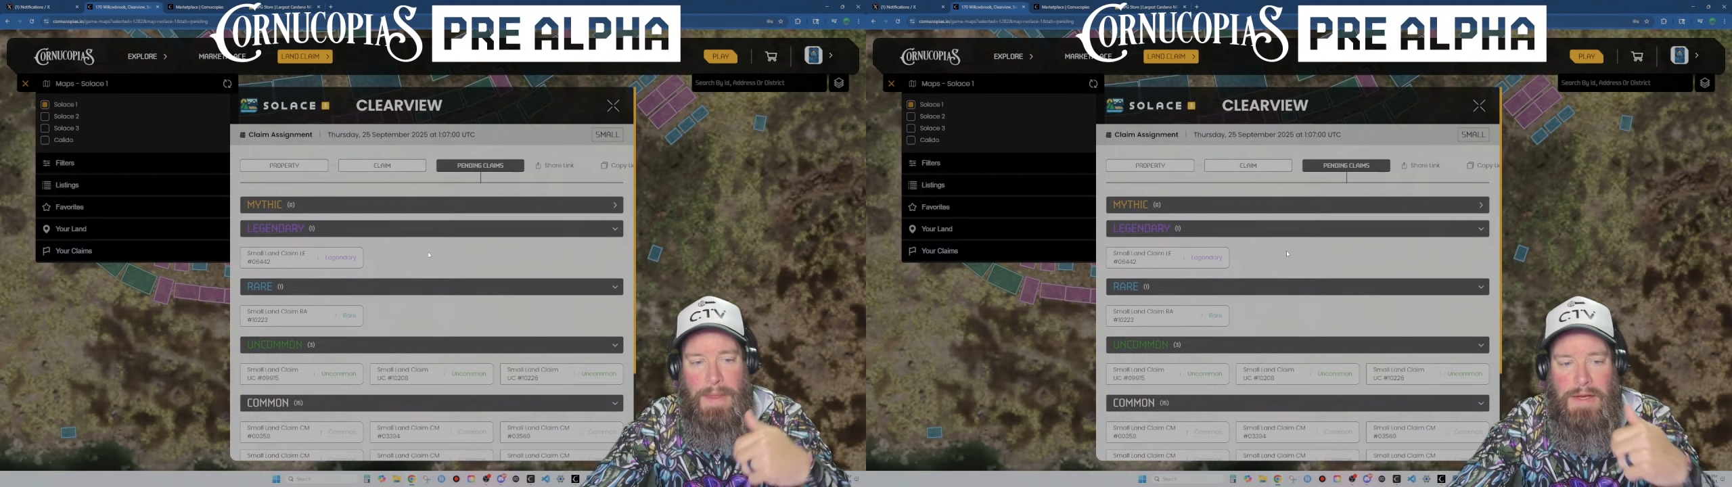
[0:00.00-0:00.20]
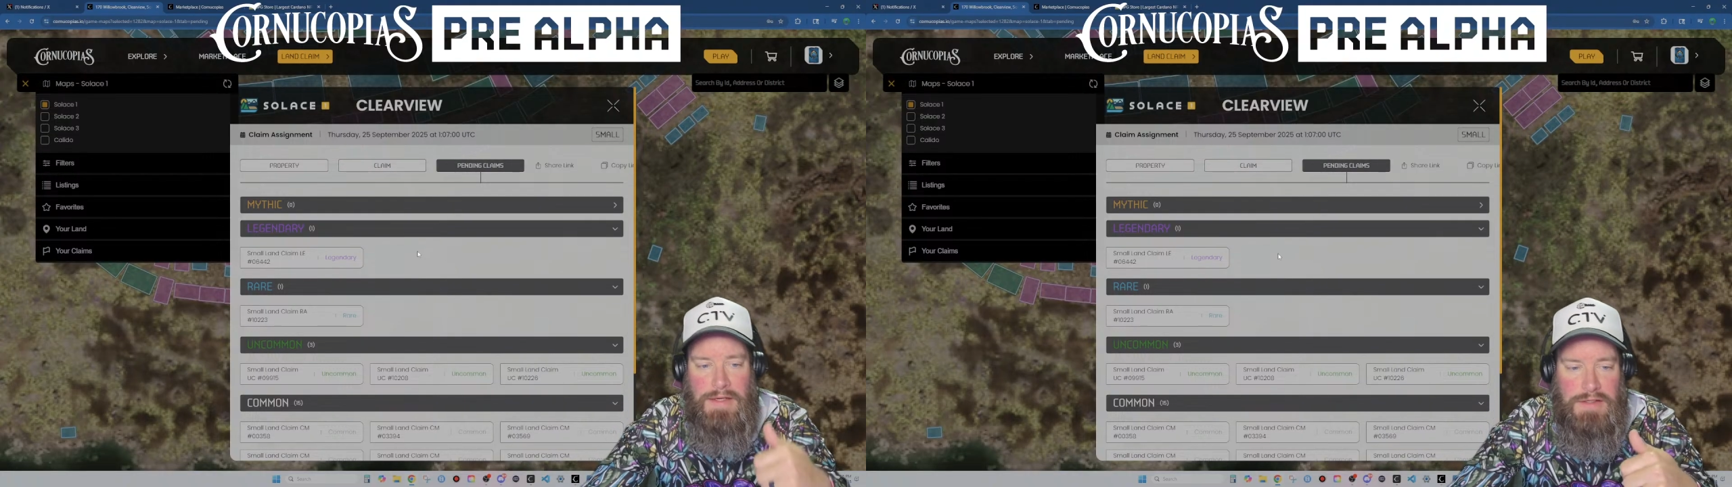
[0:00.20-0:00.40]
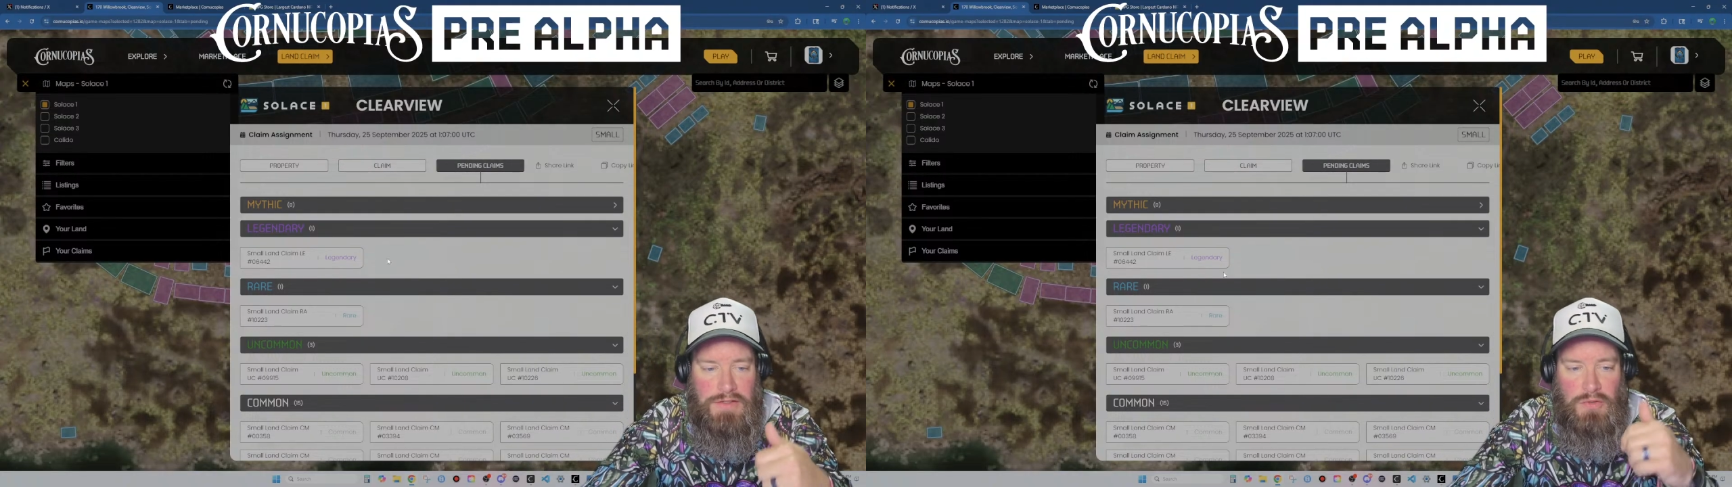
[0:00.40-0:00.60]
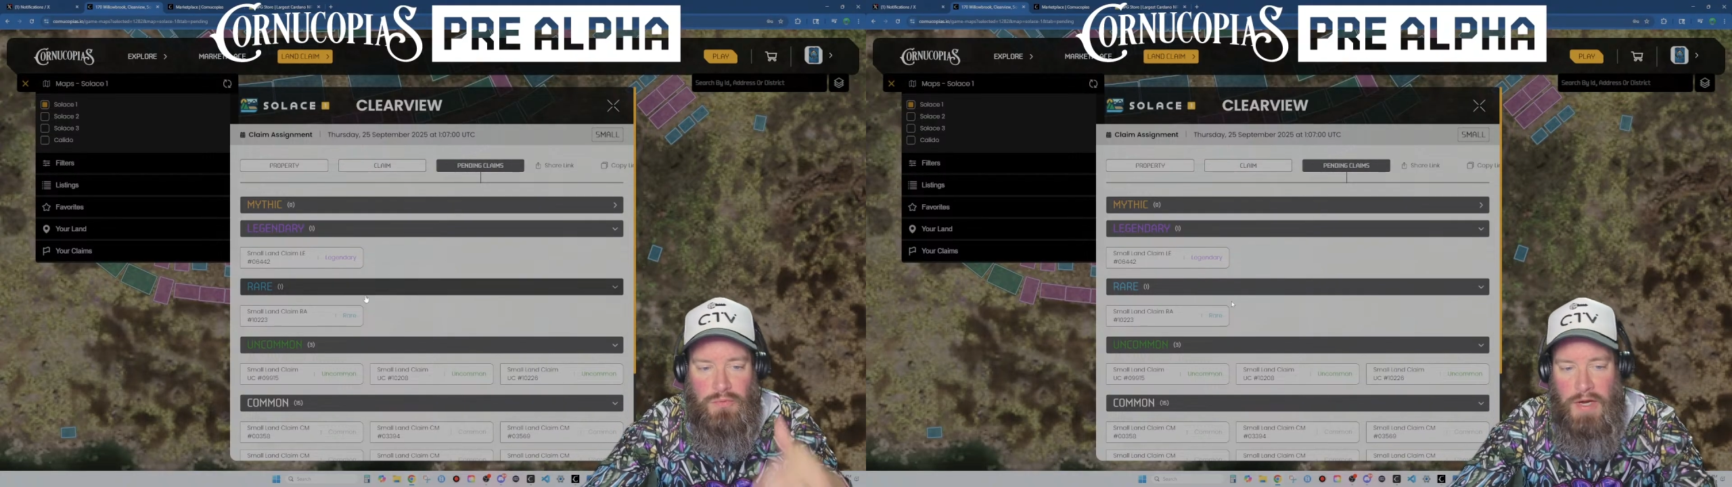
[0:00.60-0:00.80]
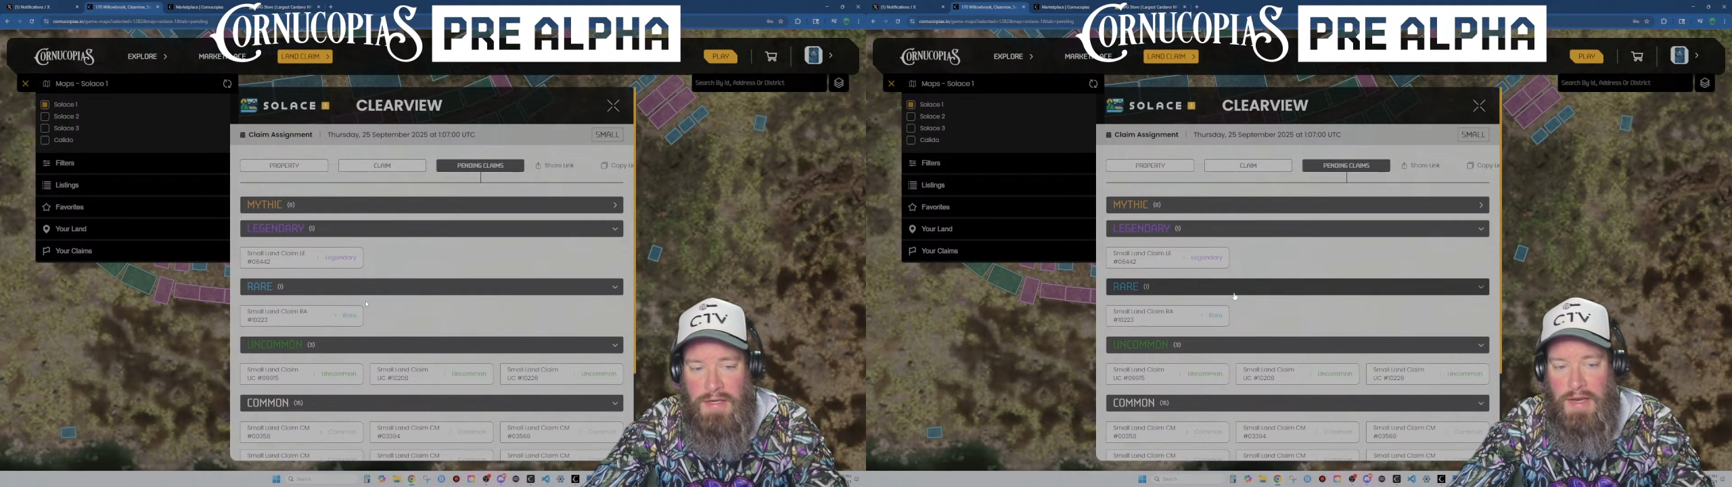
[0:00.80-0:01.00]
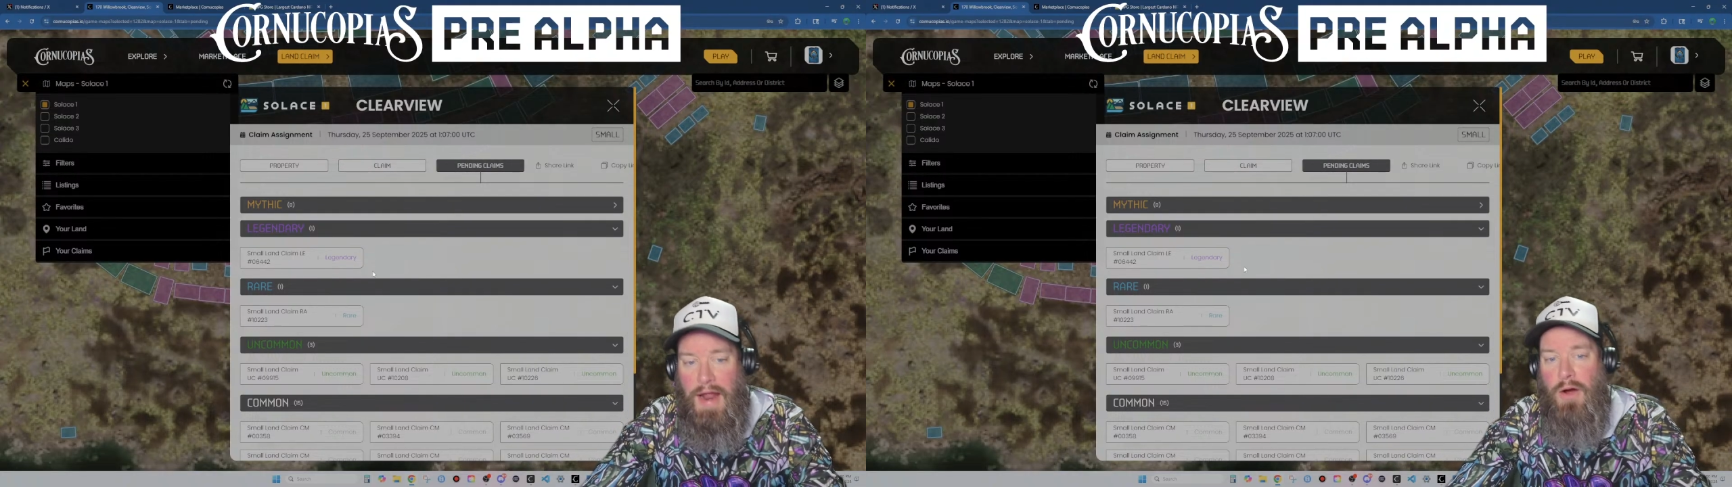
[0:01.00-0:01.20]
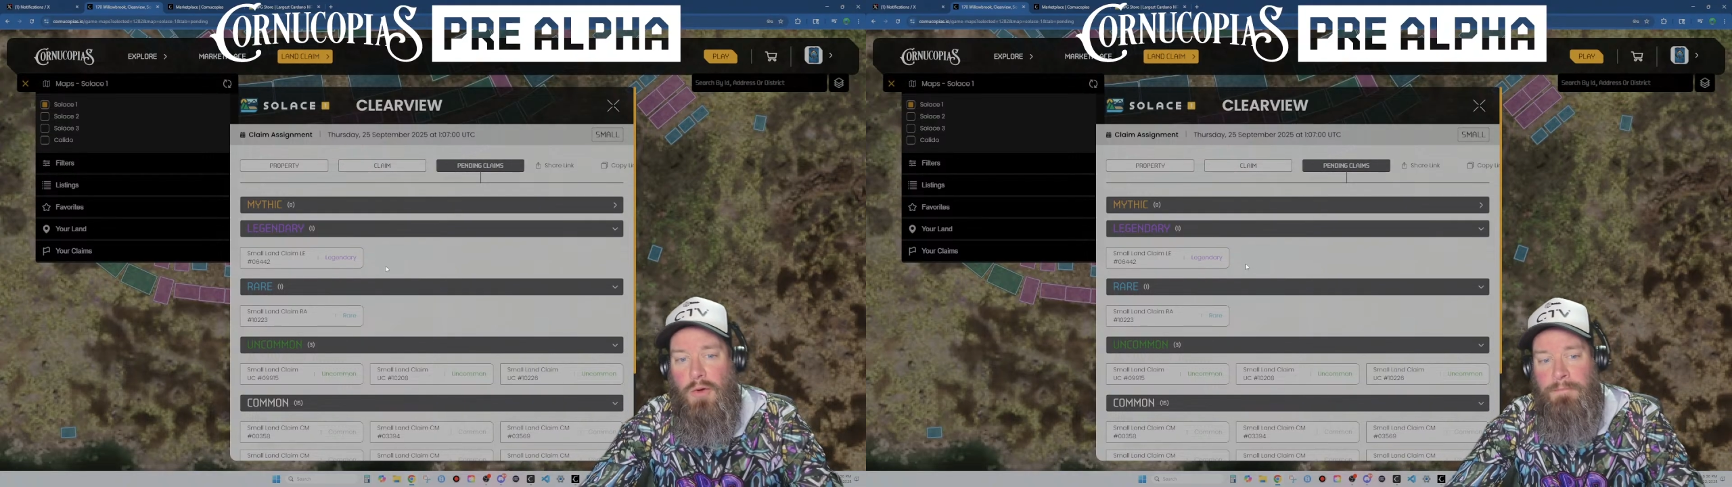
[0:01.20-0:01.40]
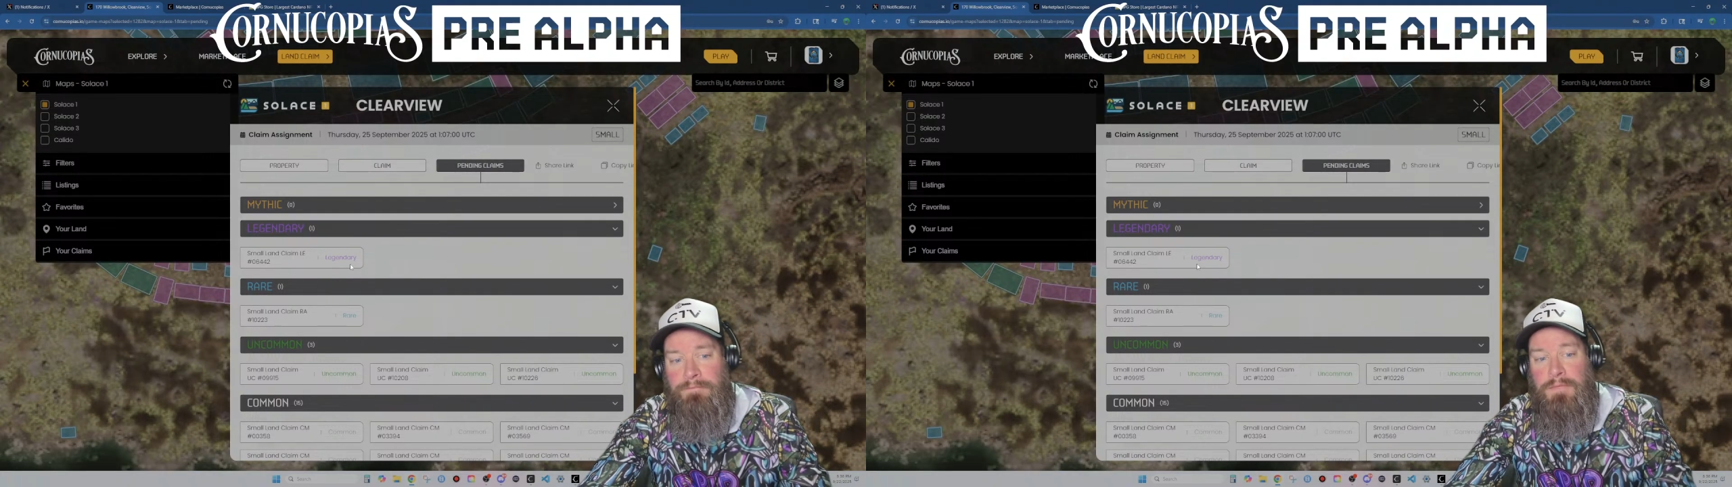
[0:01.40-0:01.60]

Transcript: is right now,